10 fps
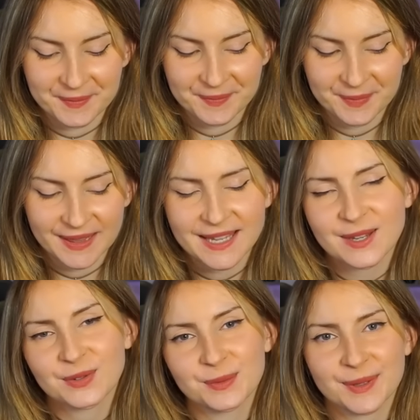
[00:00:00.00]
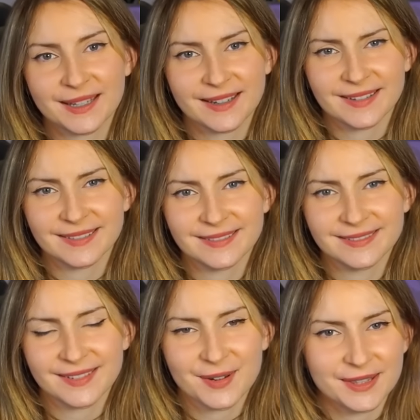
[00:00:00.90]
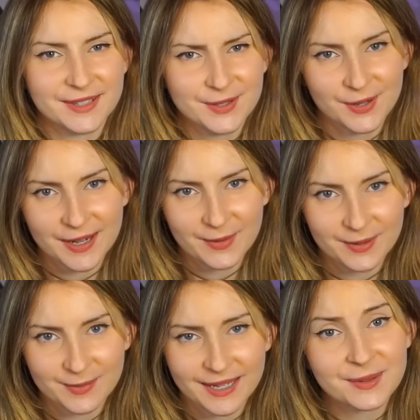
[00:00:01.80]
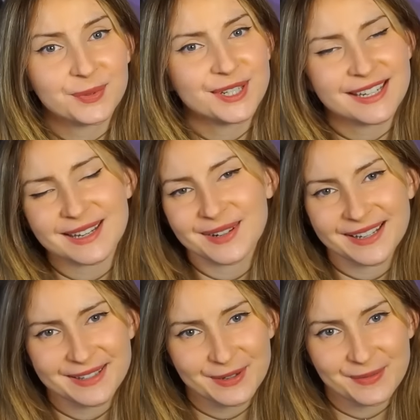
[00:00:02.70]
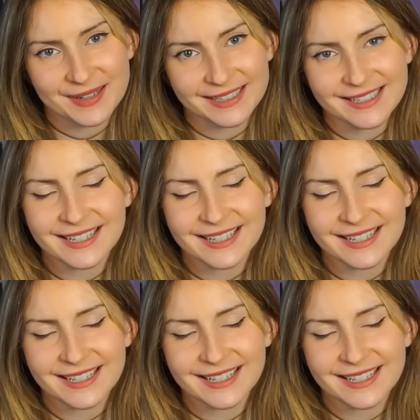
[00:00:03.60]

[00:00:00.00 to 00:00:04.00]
But thank you for being on this journey with me. I appreciate you guys so much,